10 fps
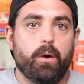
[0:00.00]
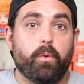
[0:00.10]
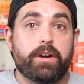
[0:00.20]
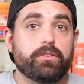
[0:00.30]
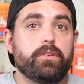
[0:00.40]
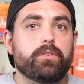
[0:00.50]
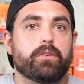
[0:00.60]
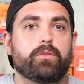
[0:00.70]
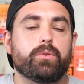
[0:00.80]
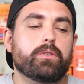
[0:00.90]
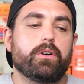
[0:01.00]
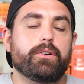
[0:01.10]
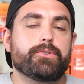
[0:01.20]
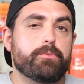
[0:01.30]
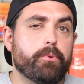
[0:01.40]
Uh, we're actually using a tool
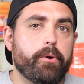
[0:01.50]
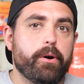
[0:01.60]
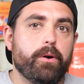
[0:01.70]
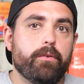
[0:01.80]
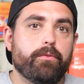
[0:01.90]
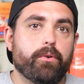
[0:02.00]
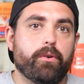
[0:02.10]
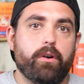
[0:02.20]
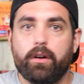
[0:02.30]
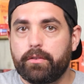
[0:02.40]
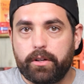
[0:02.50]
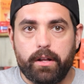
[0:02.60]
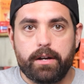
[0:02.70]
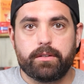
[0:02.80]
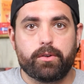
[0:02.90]
called Triple Whale for all of
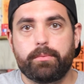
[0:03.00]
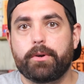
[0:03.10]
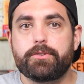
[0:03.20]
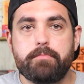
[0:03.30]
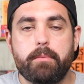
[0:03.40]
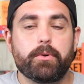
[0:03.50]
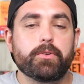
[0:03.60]
our clients and group coaching